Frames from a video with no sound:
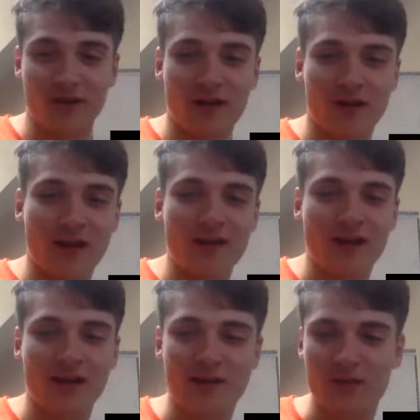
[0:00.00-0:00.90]
kind of has
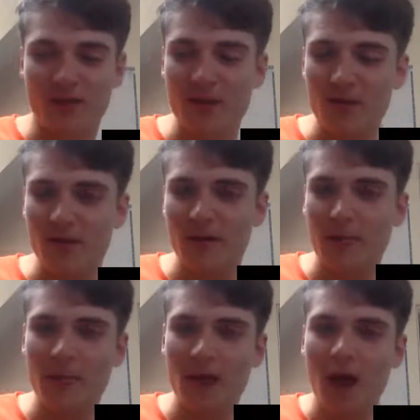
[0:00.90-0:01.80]
that kind of perception,
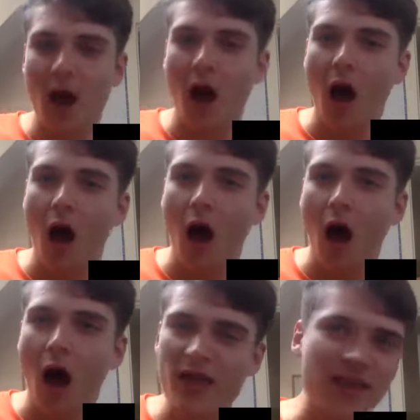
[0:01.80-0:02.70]

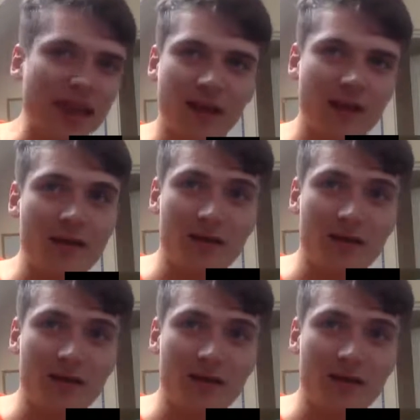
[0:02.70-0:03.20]
I think,